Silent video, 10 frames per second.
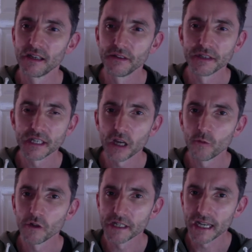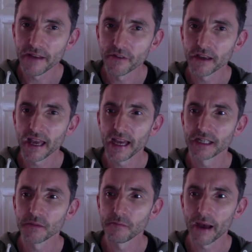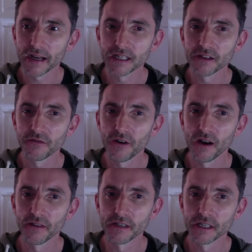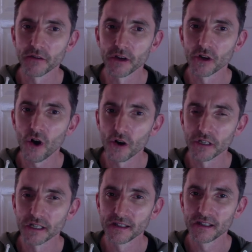the Son will deliver the kingdom back to the Father so that God,